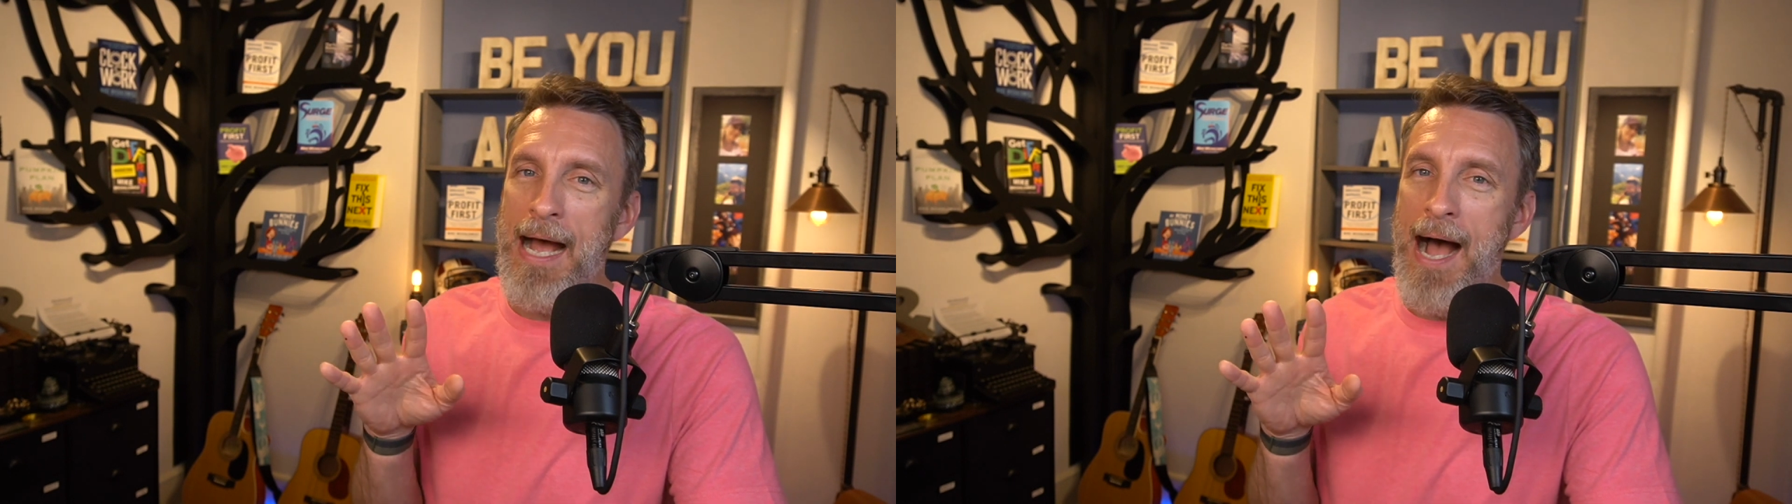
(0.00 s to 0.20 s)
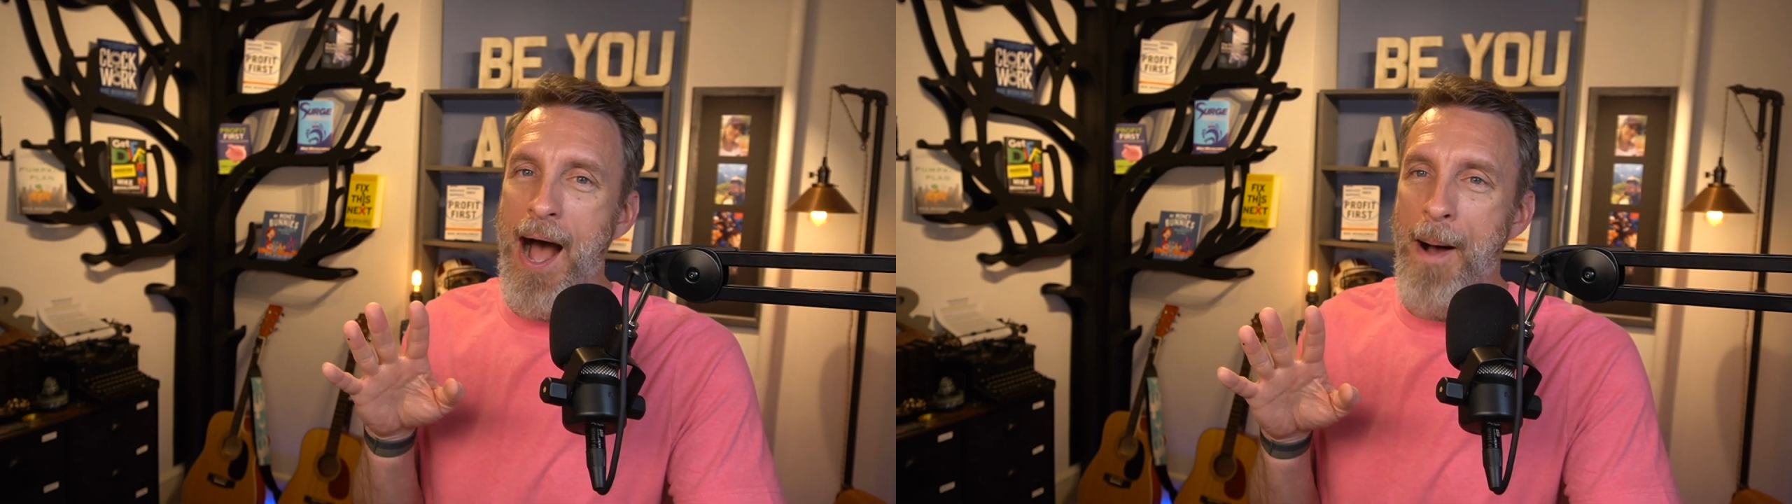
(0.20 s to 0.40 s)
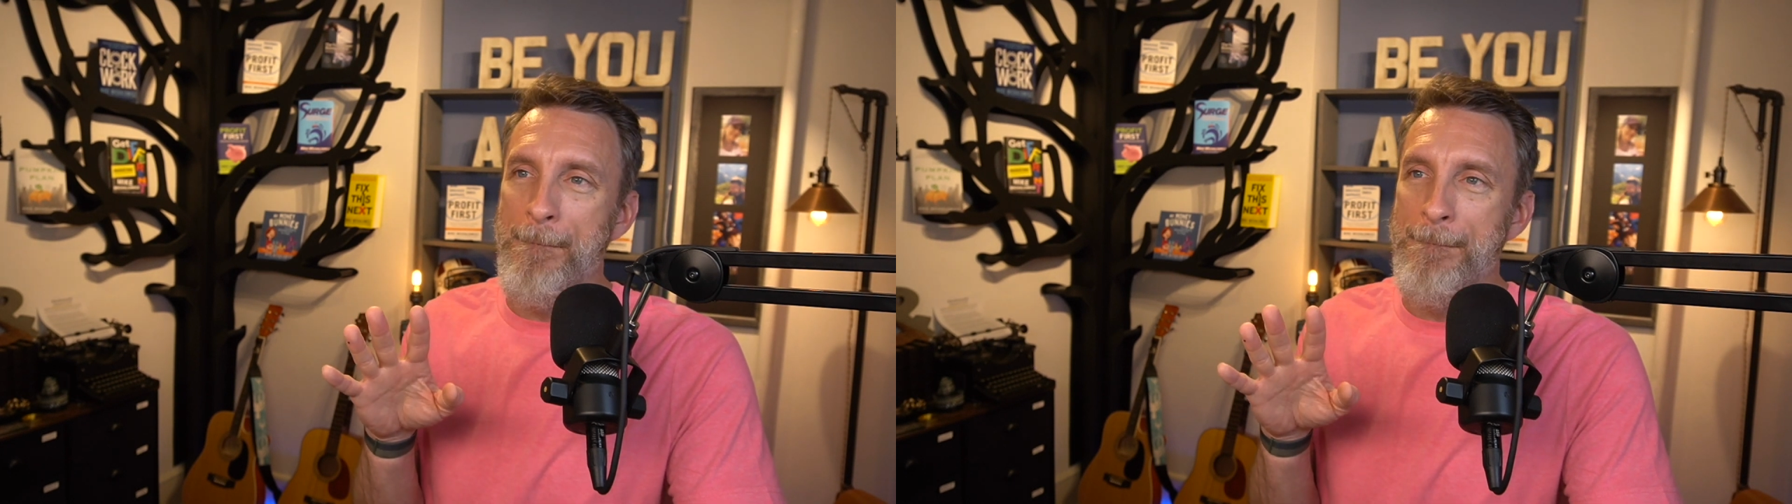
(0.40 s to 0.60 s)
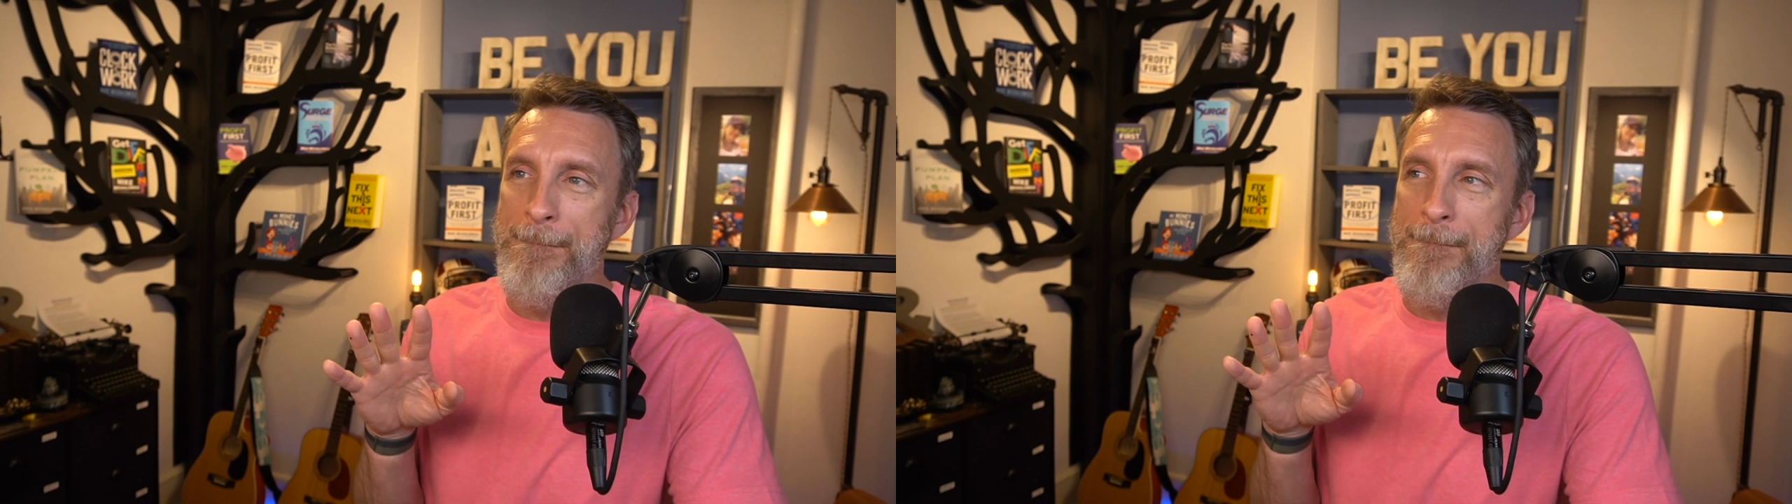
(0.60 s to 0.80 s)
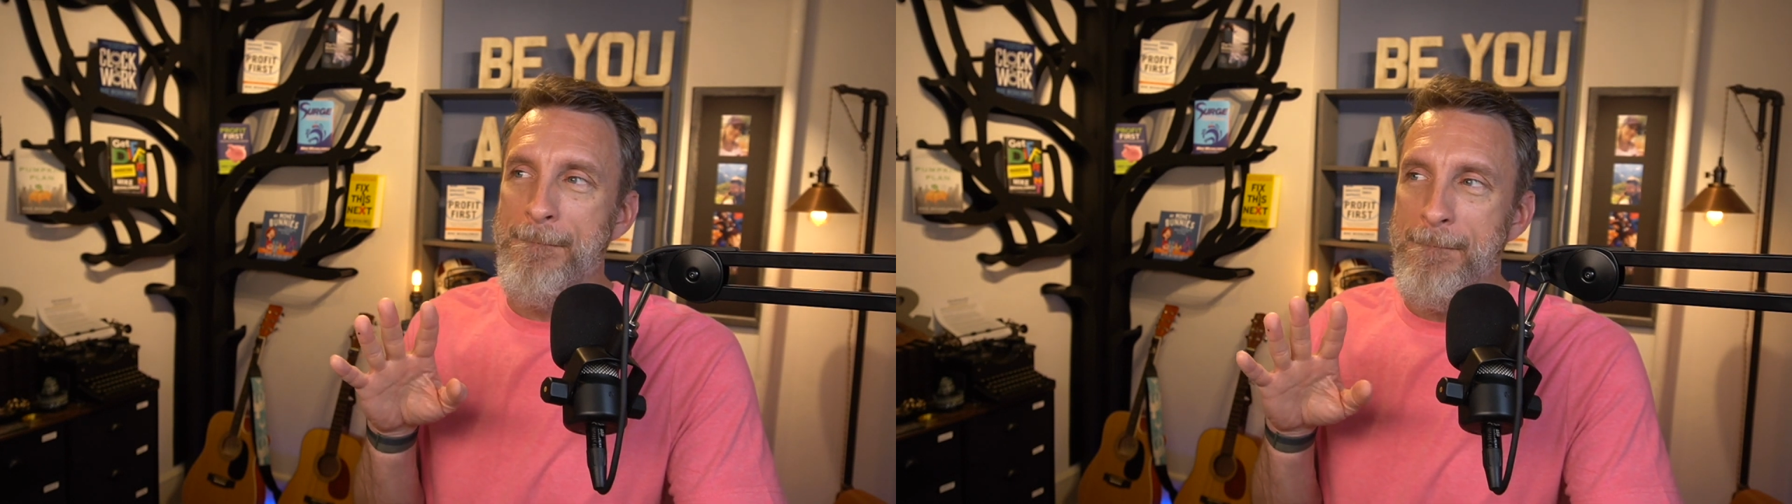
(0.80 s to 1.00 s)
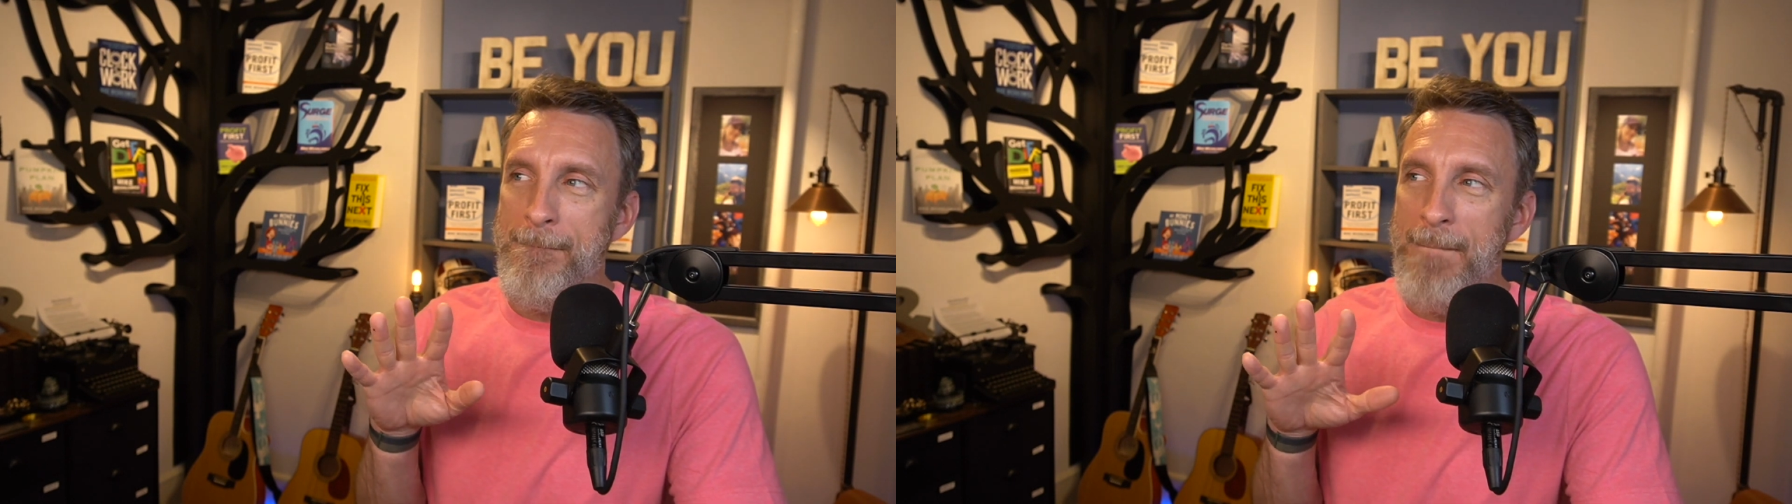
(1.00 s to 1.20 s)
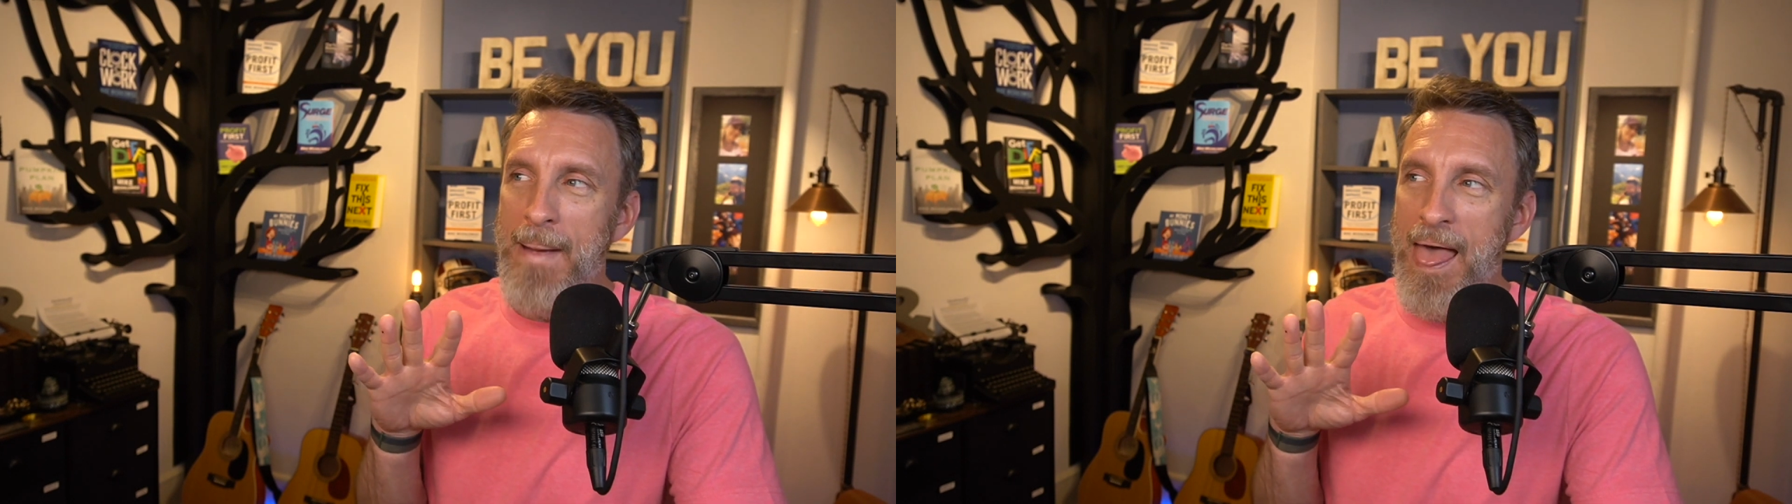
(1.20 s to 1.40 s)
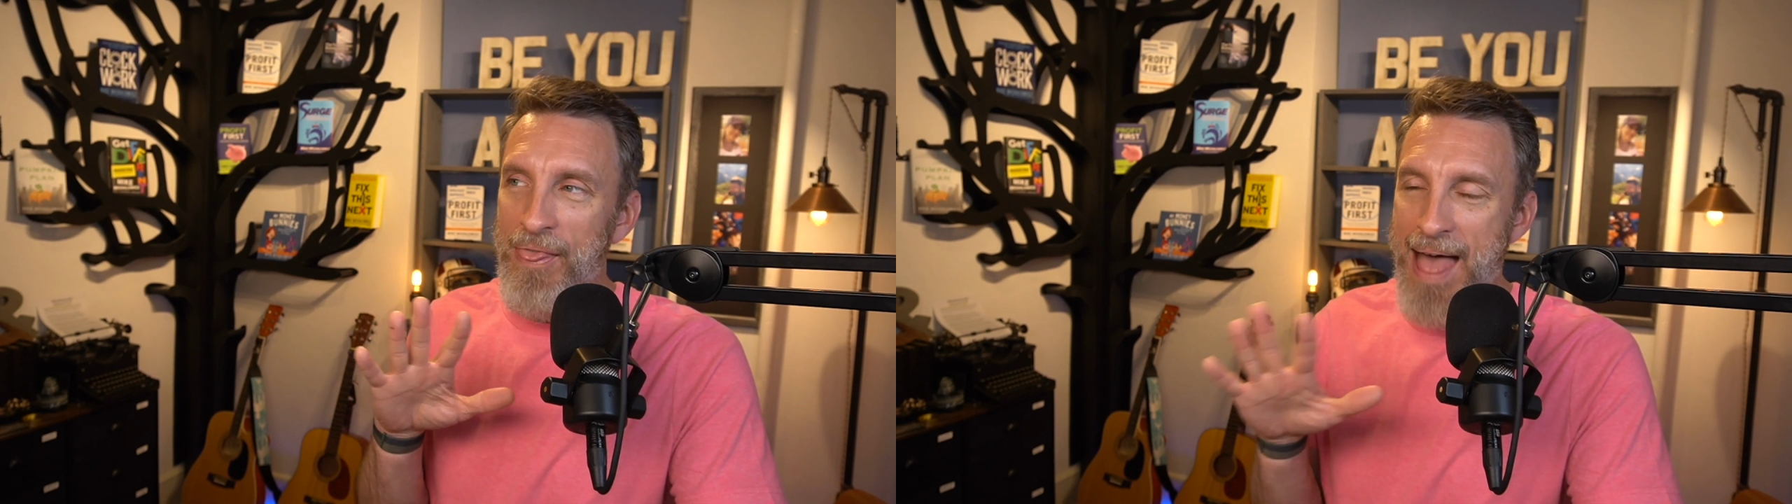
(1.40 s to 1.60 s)

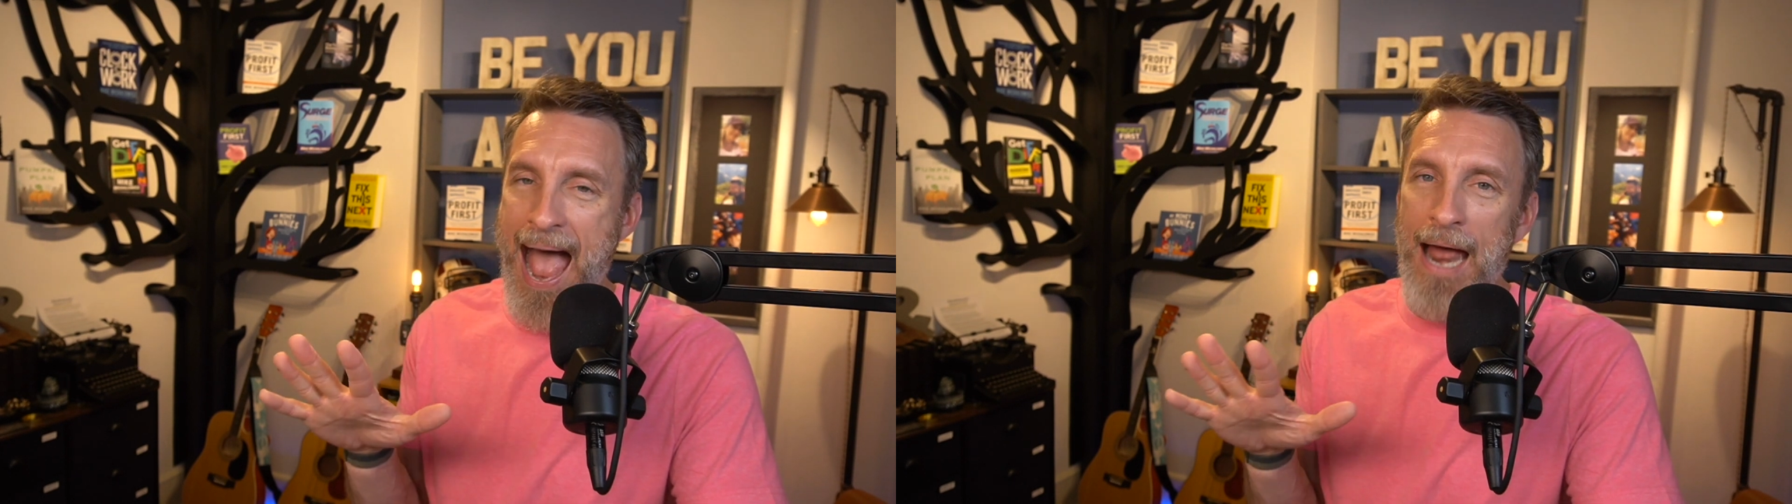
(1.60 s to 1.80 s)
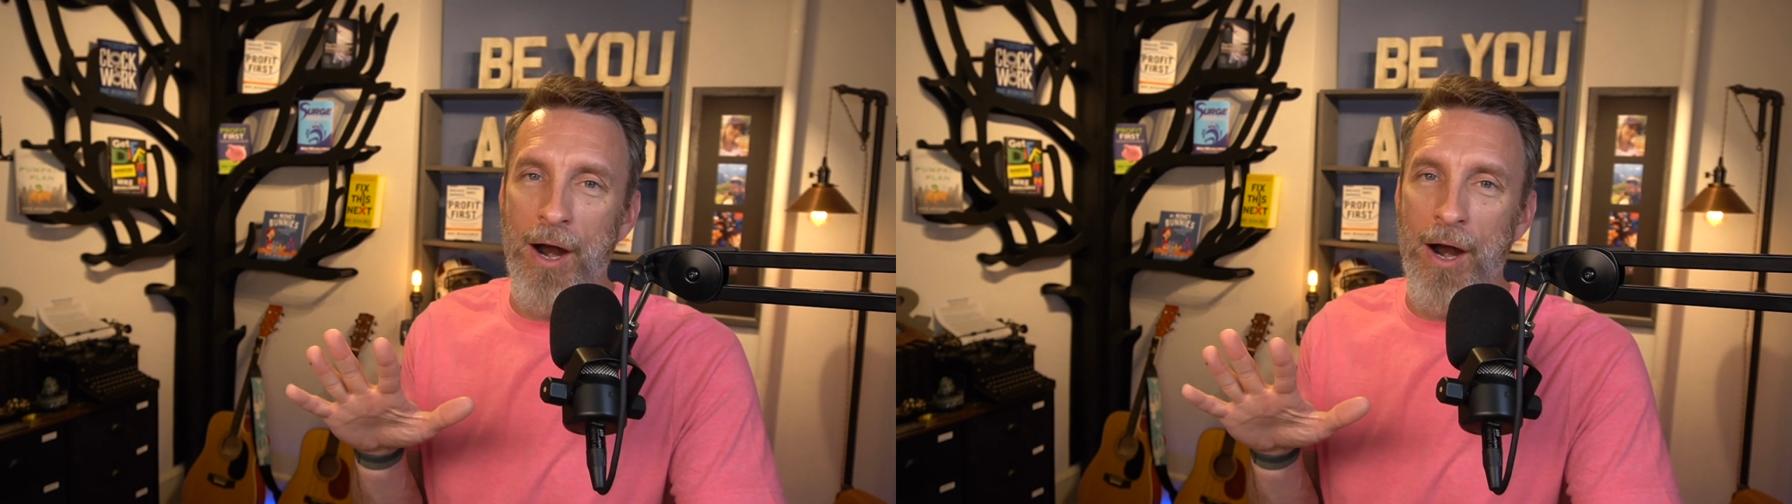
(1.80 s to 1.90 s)
That